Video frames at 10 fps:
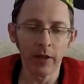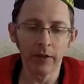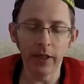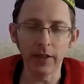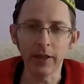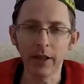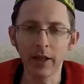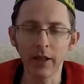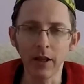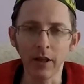There's a
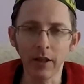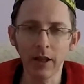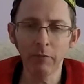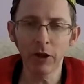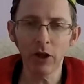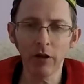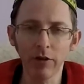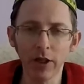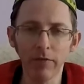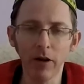Kilimanjaro
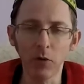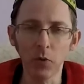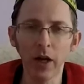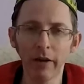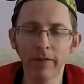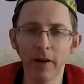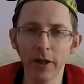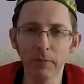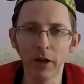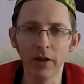Safaris, we have
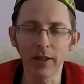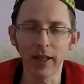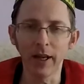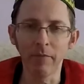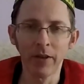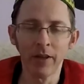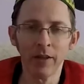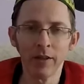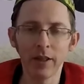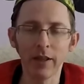fast pass that.
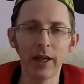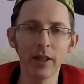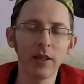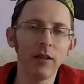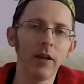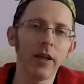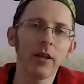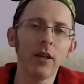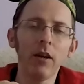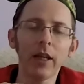So that's like,
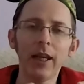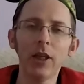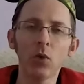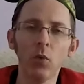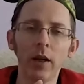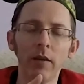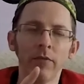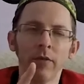can I get into it?